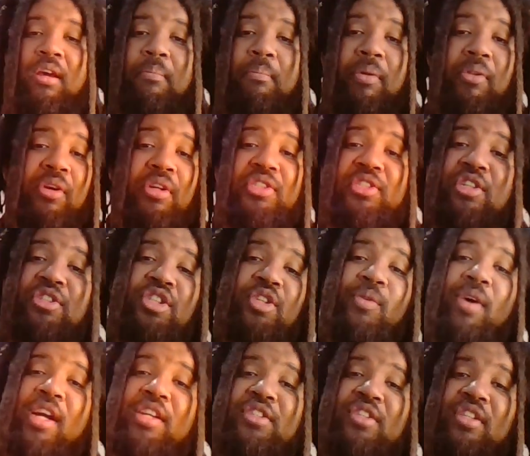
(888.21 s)
But there are
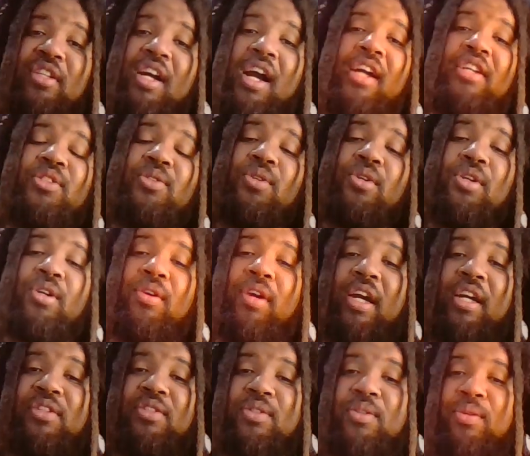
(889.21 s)
situations in high school and
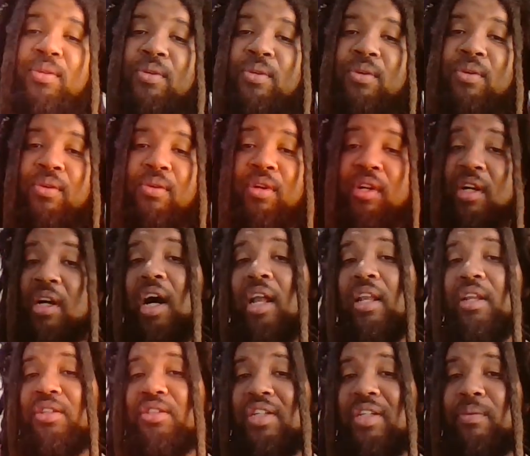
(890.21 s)
grade school or
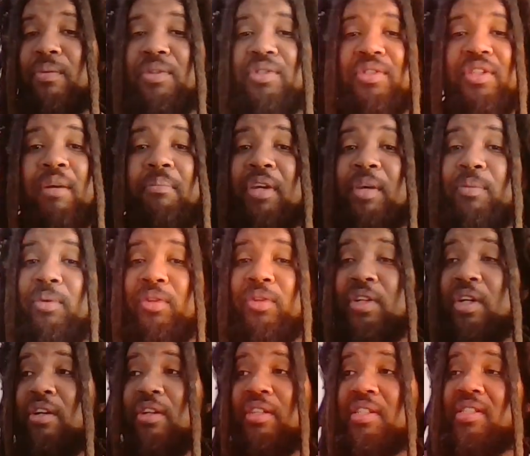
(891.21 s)
college even where some people
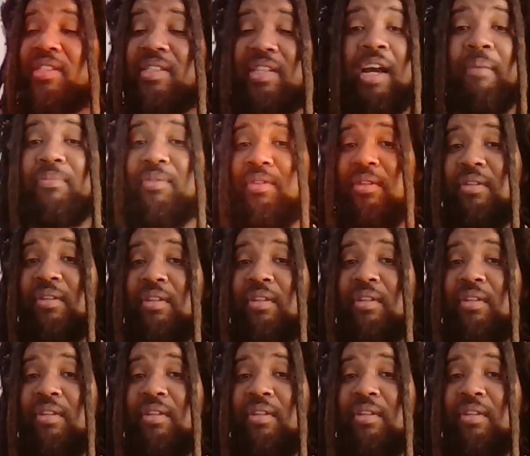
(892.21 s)
they'll accept